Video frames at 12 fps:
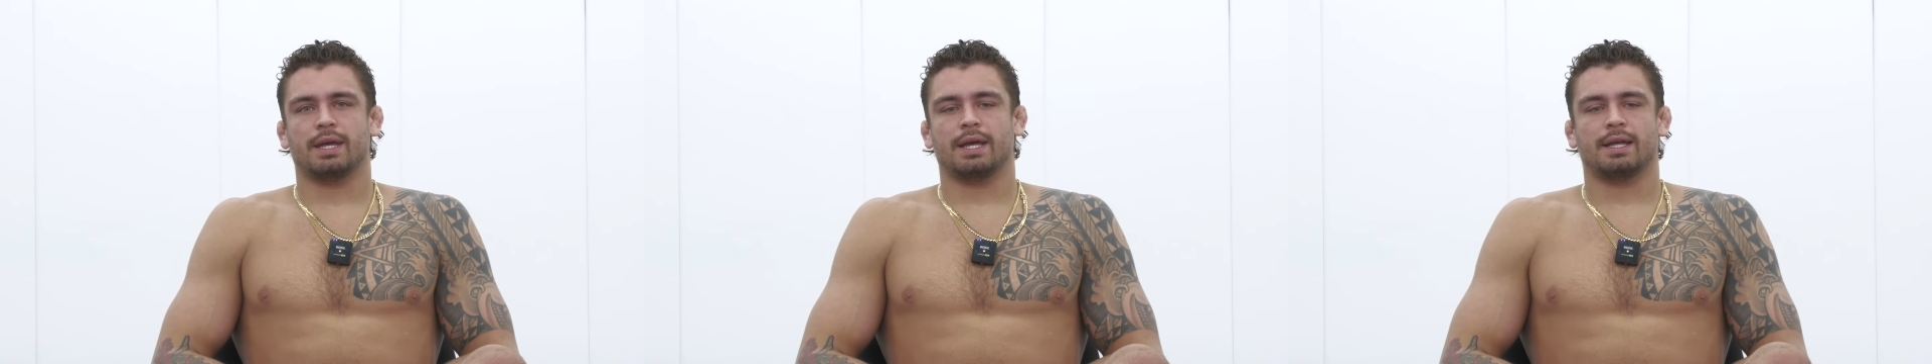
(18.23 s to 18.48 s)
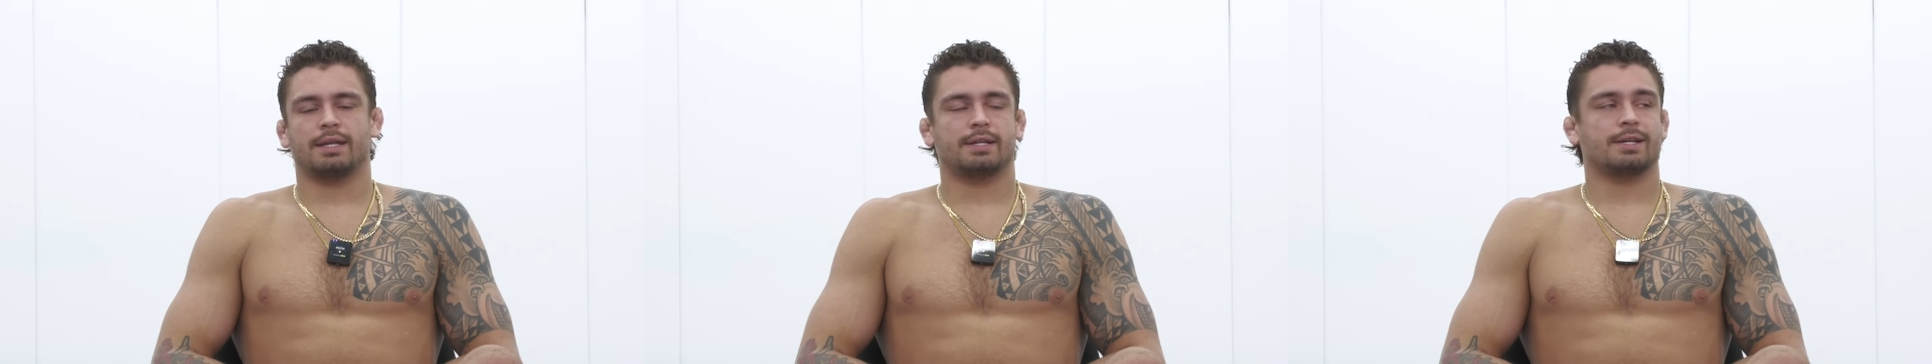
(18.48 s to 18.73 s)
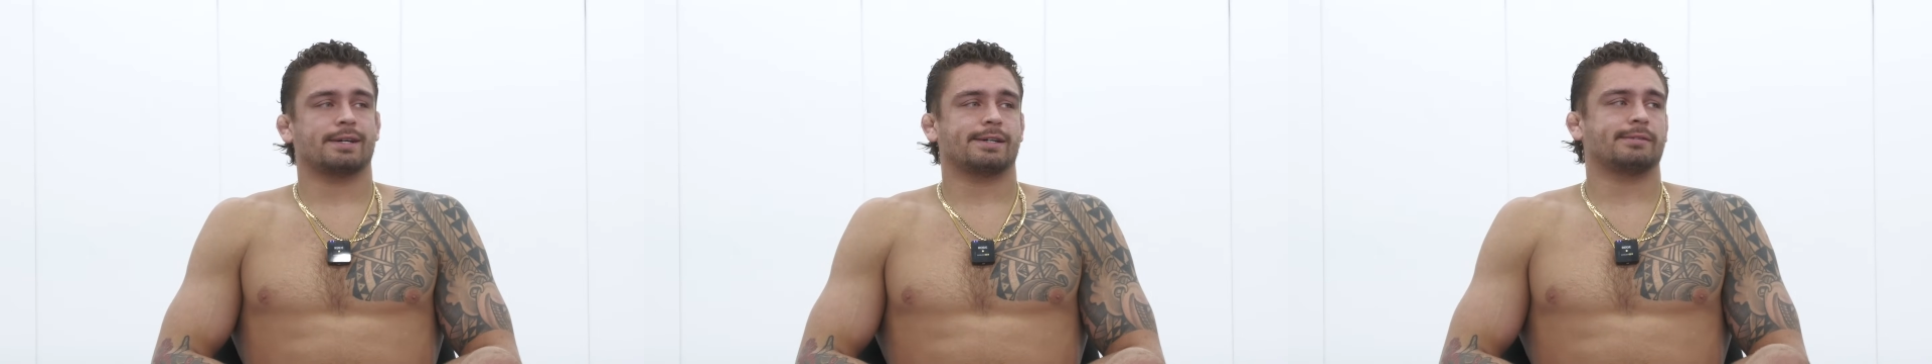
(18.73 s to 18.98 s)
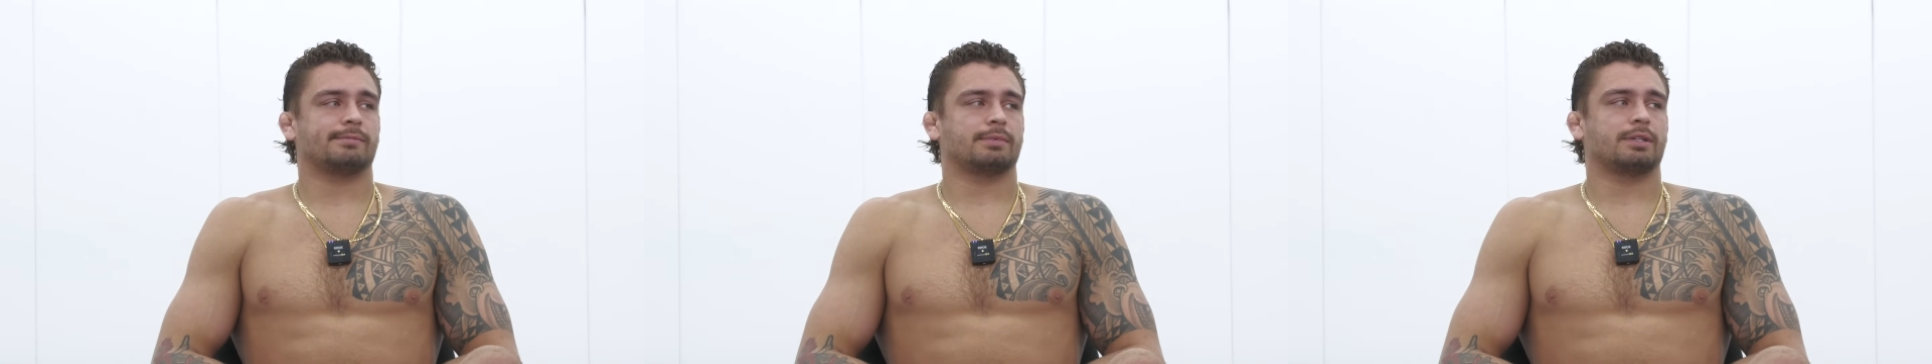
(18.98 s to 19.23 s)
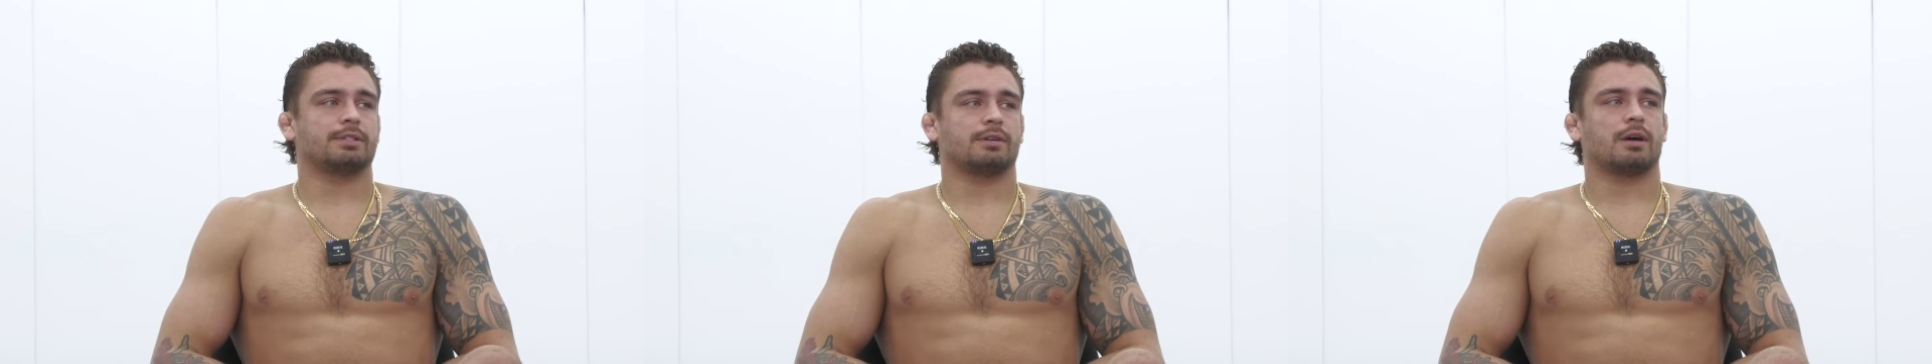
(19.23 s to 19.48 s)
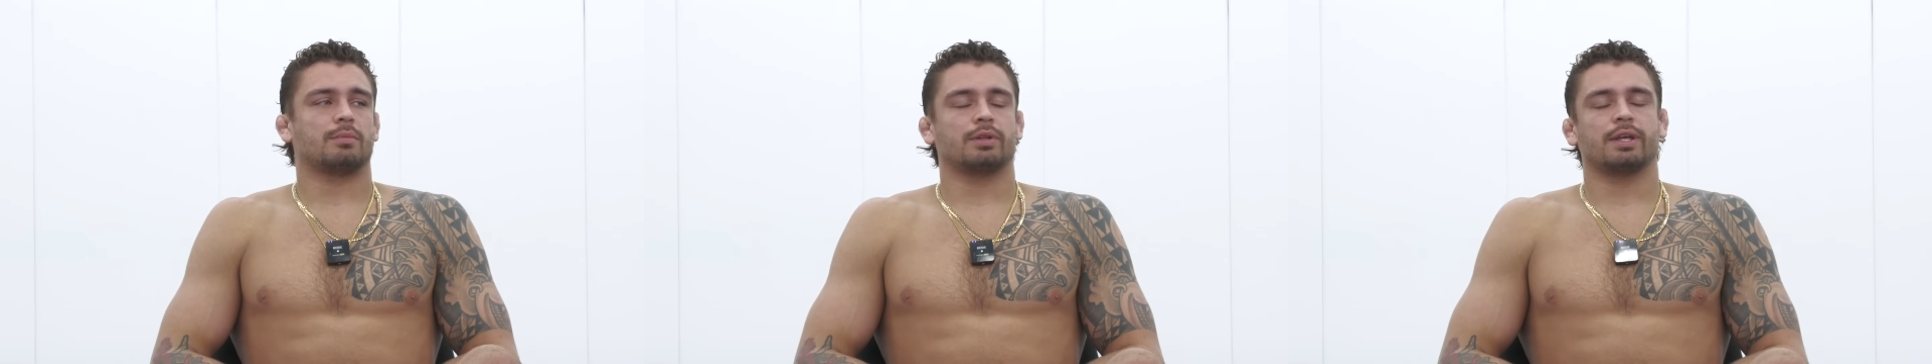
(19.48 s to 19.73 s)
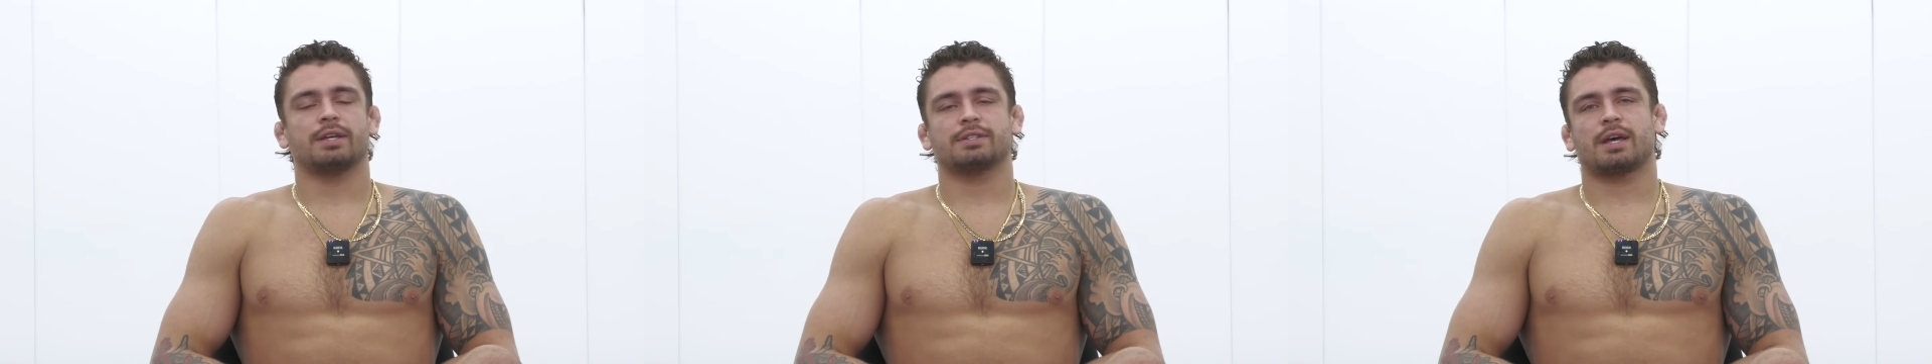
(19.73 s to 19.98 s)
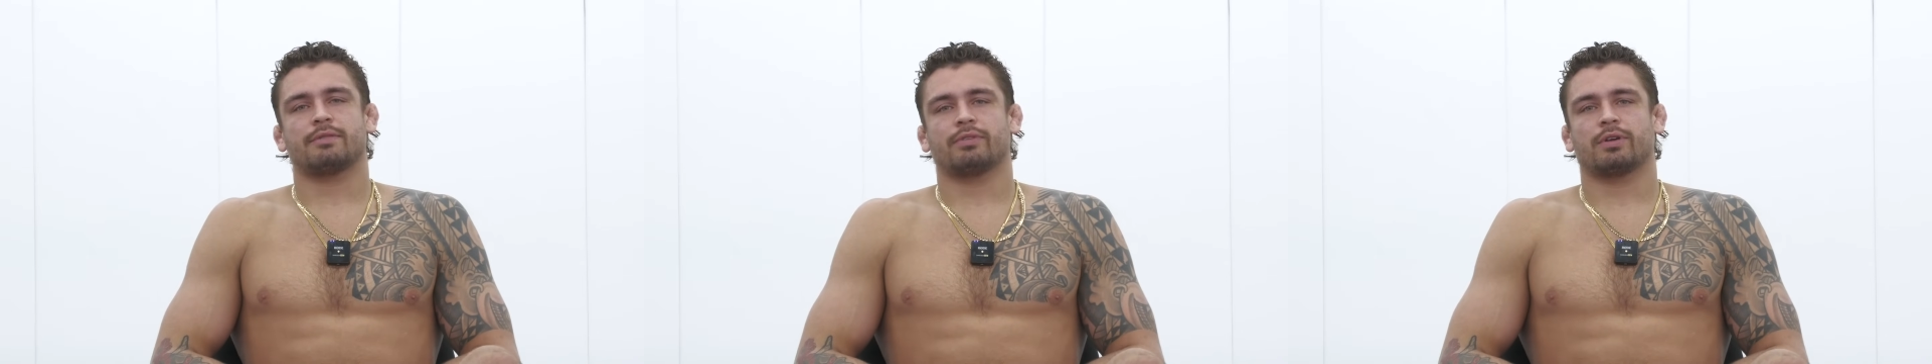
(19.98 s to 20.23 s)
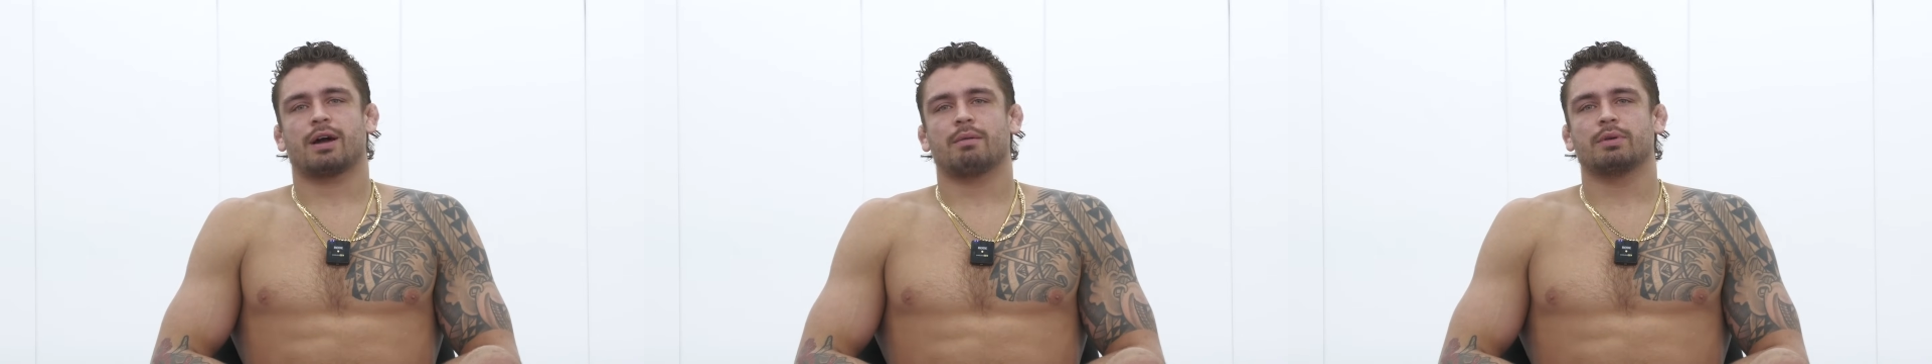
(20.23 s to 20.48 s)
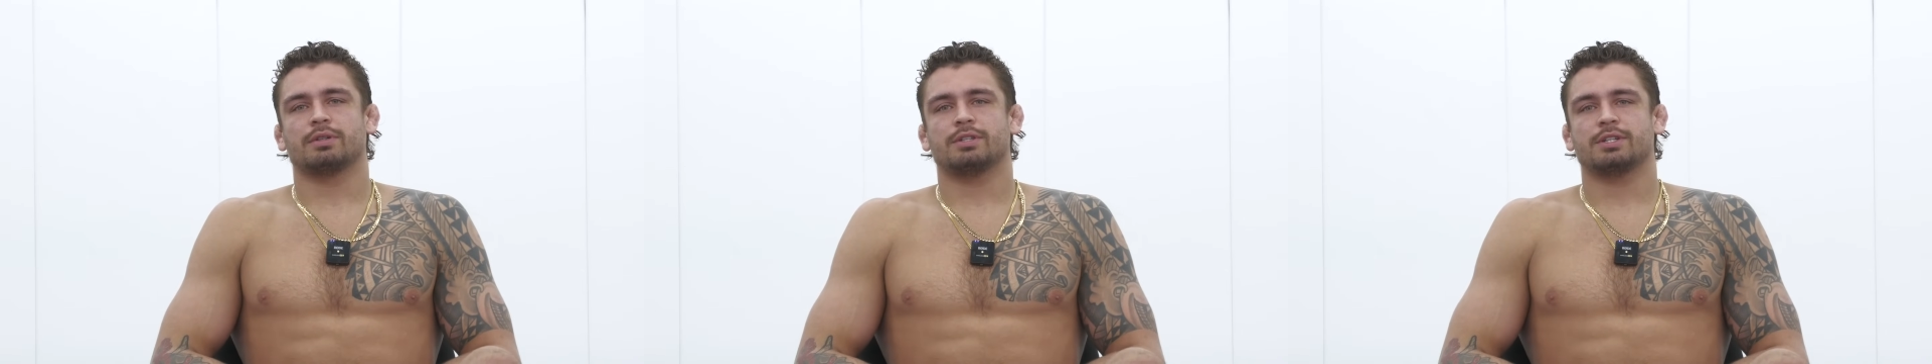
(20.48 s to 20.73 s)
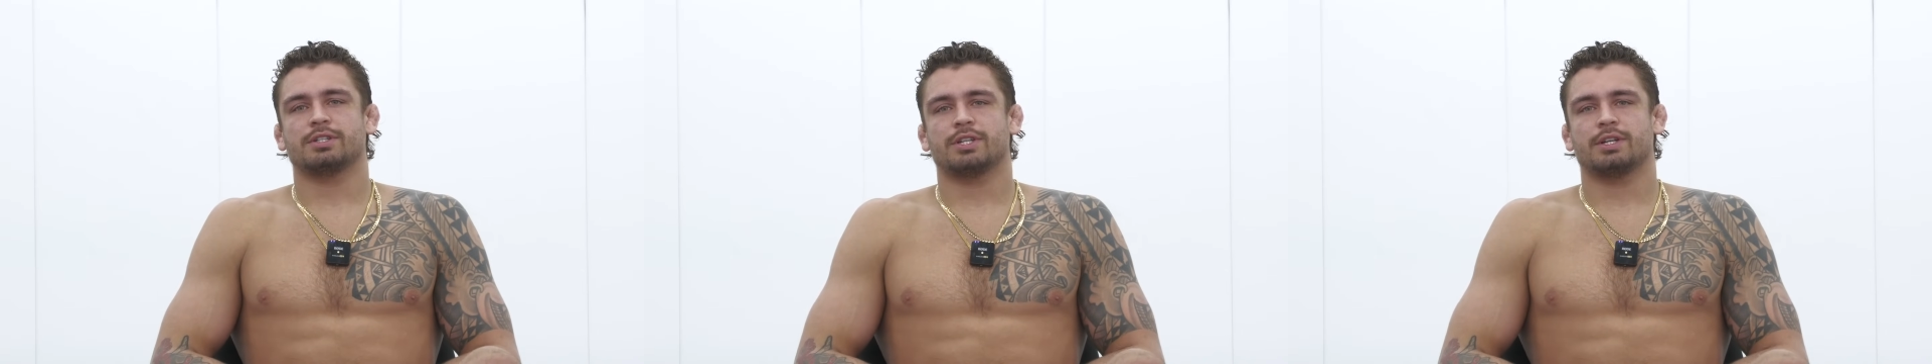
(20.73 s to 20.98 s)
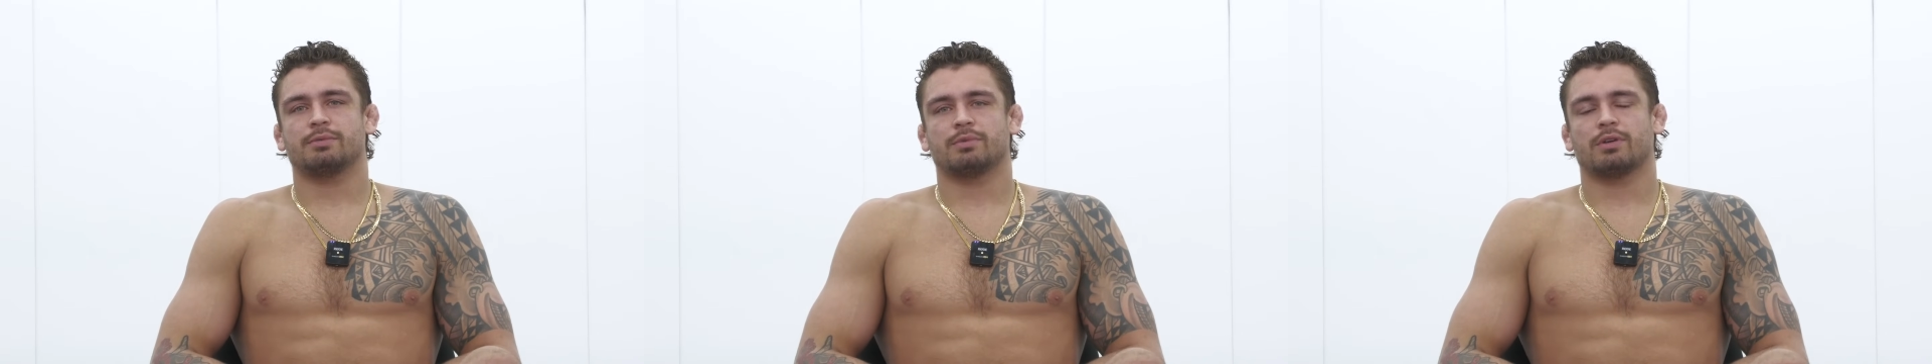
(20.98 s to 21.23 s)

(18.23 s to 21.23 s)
And it's a couple days after competition.